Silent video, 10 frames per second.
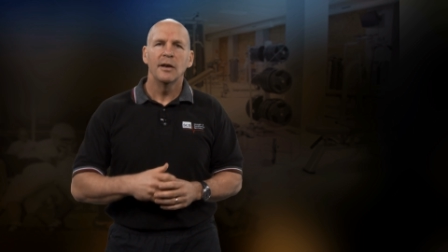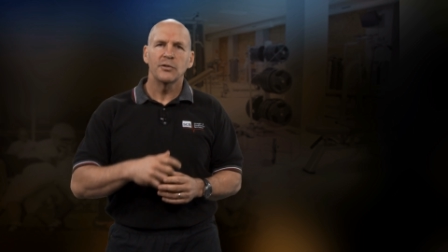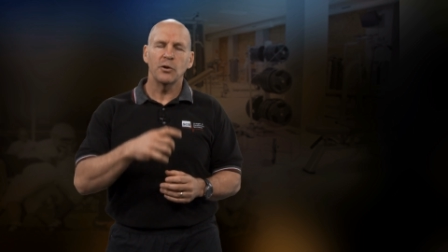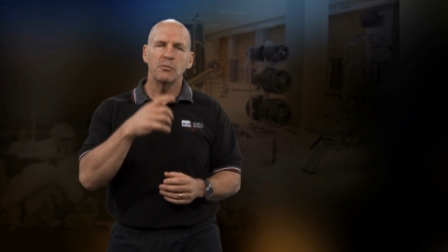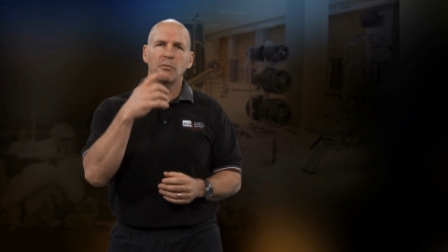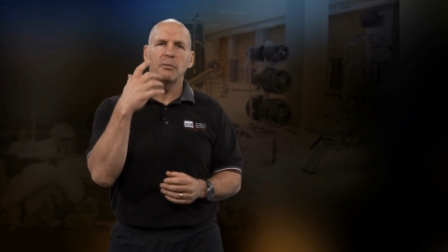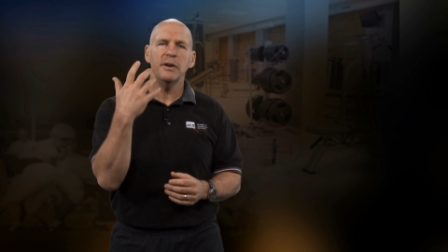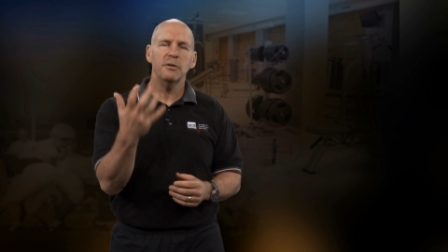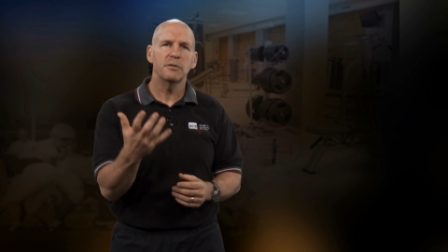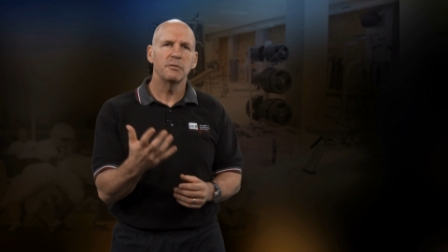So when
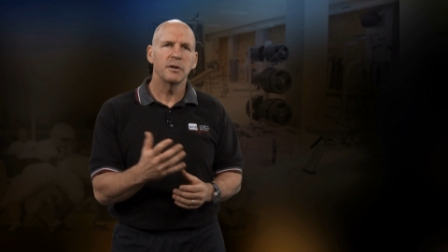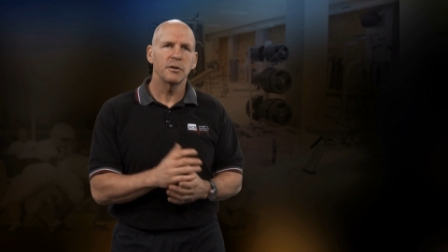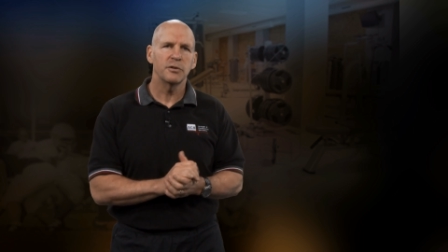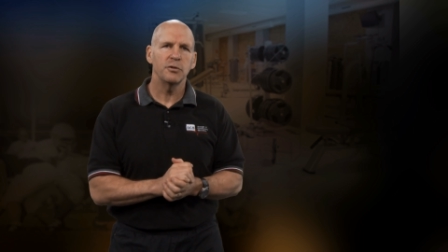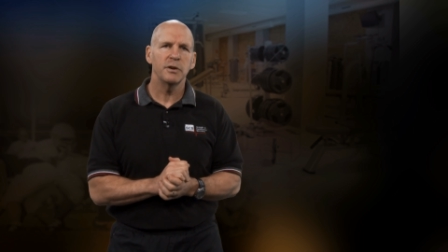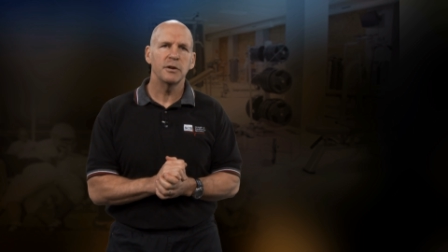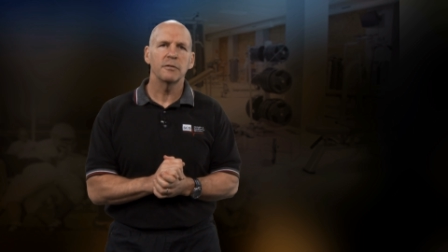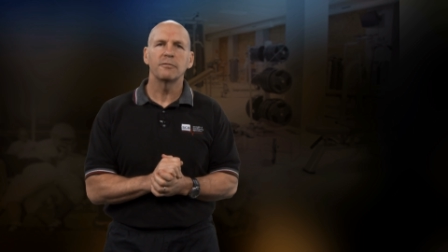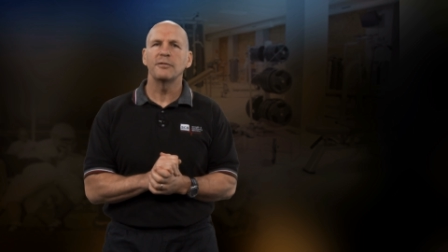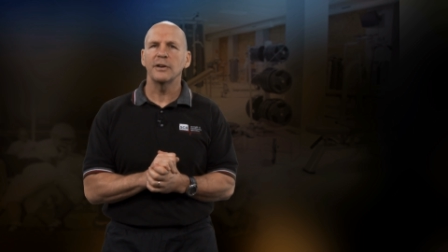you're doing
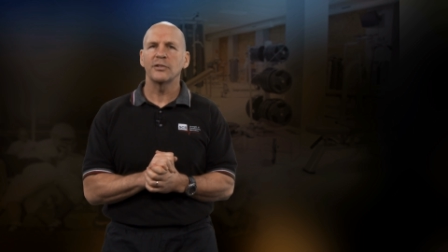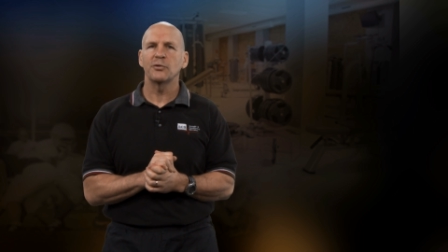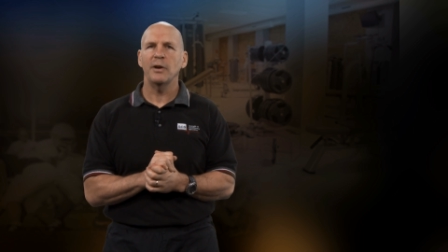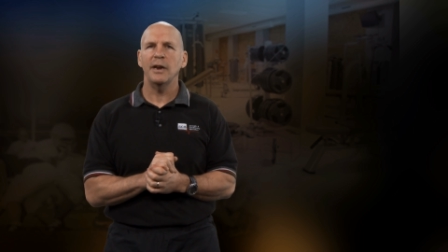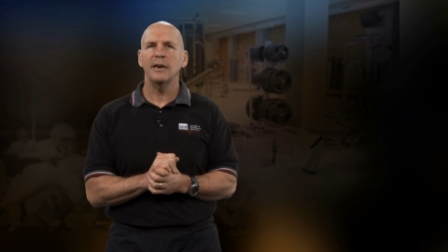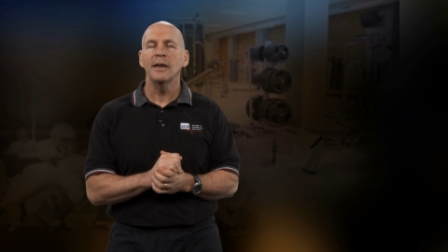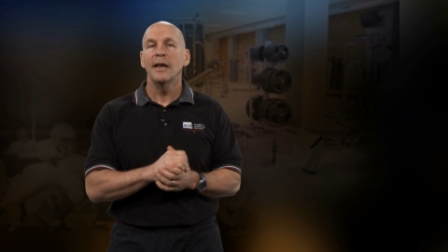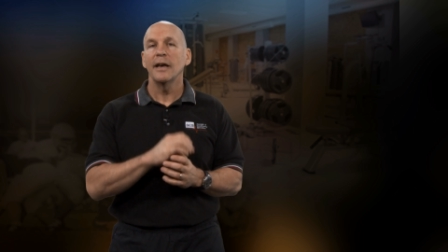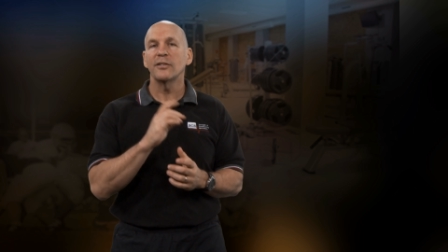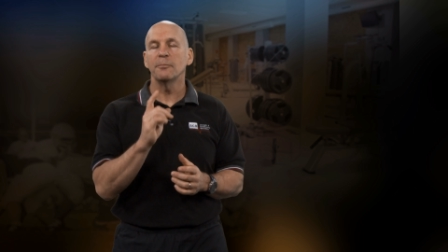your fitness training,
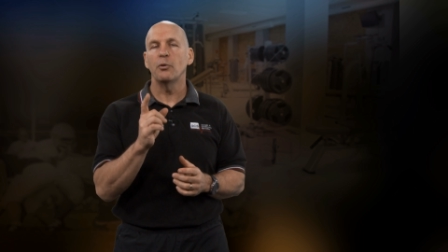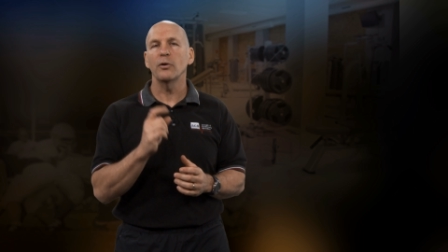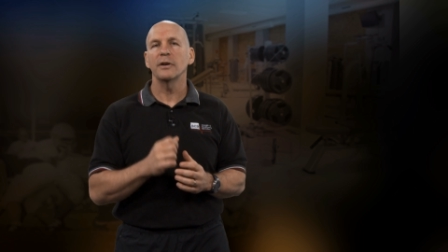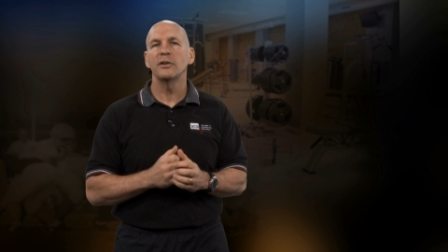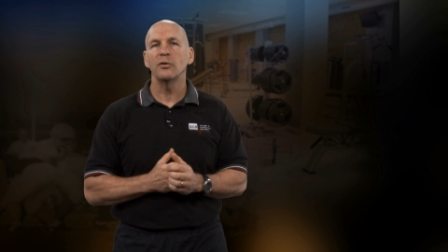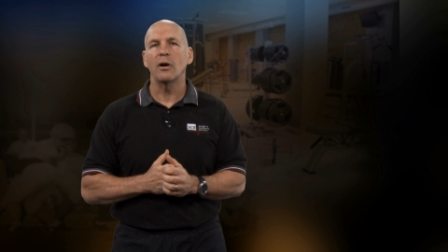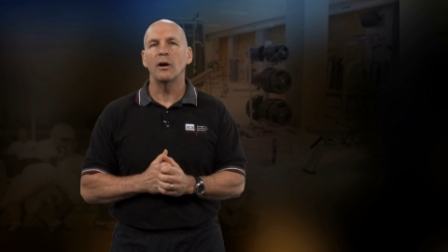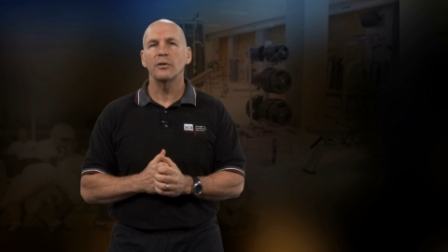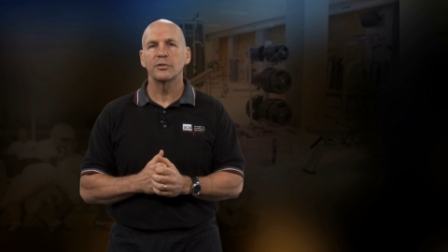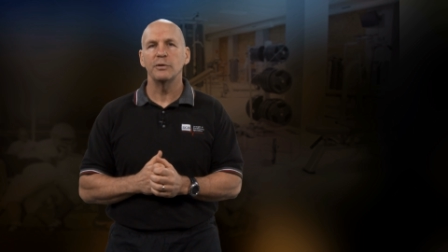it's important to do
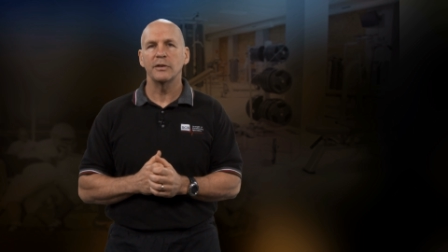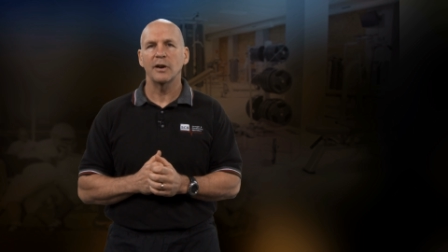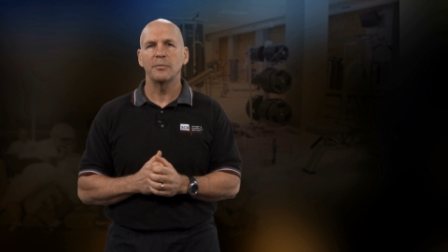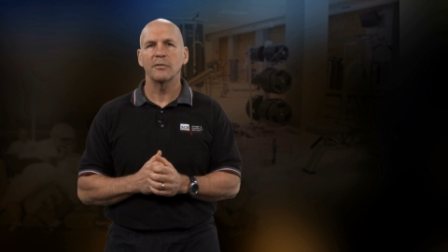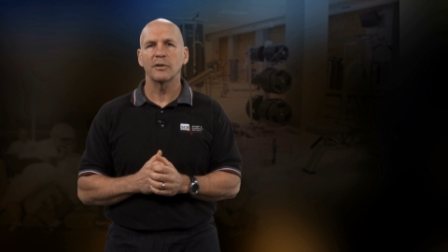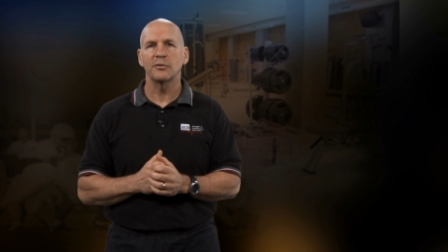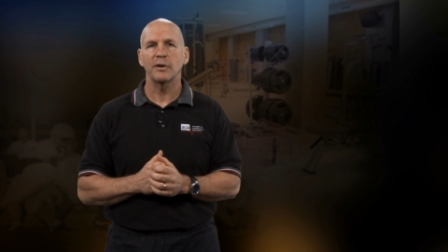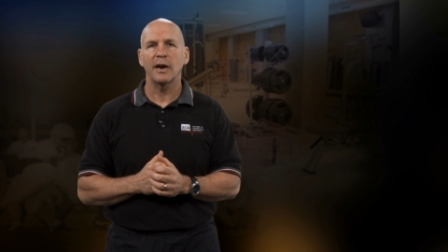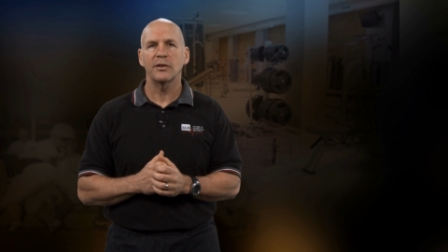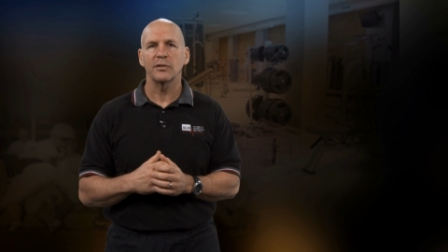all 3 types of
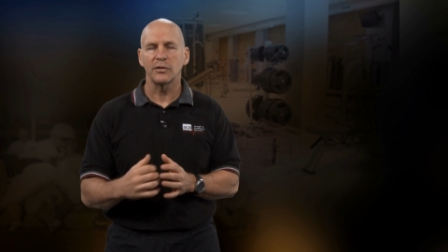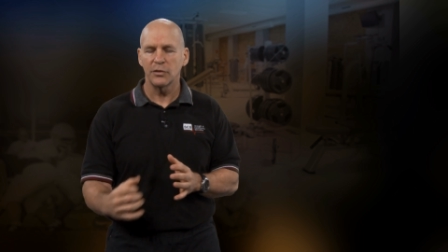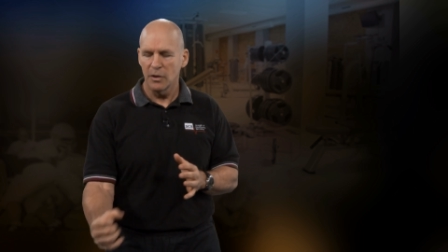contractions.